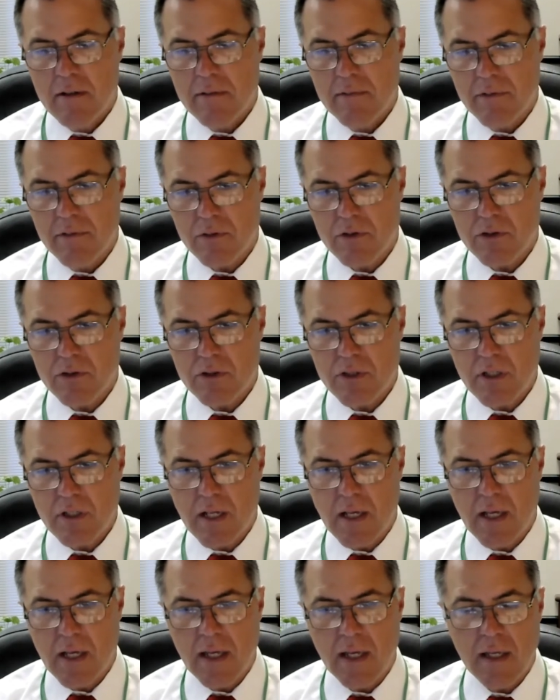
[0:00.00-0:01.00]
versus
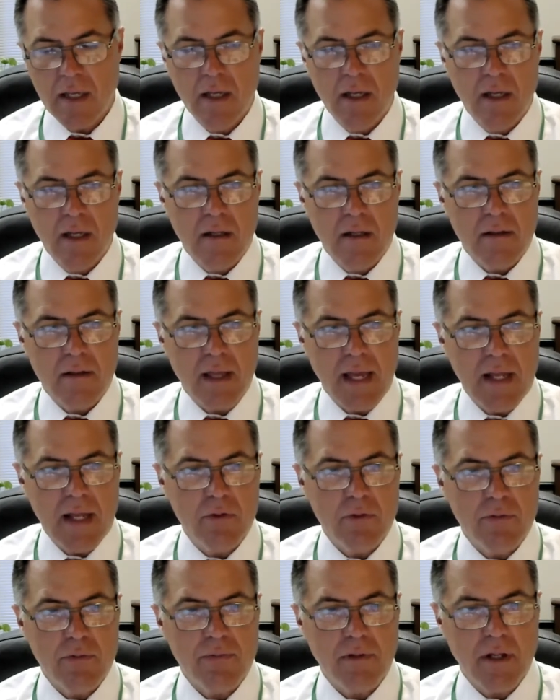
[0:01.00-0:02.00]
today, the
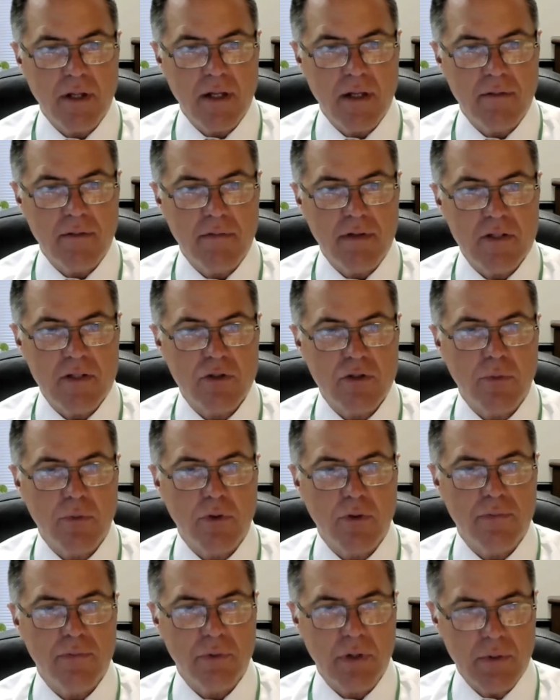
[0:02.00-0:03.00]
annual flooding events are
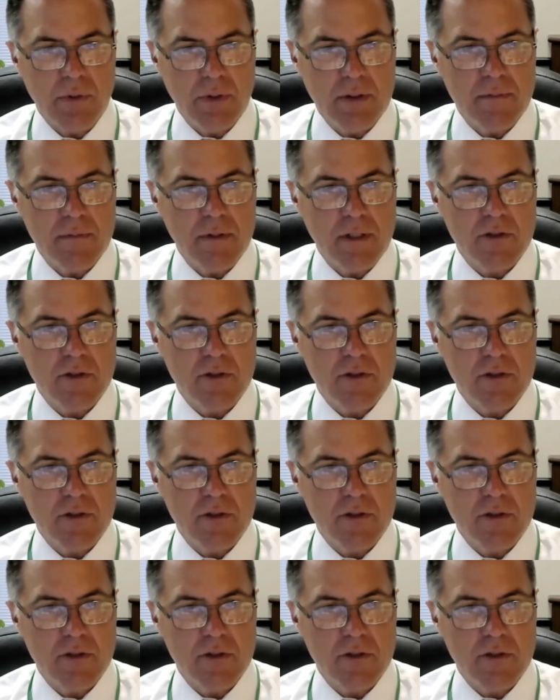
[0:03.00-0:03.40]
more frequent.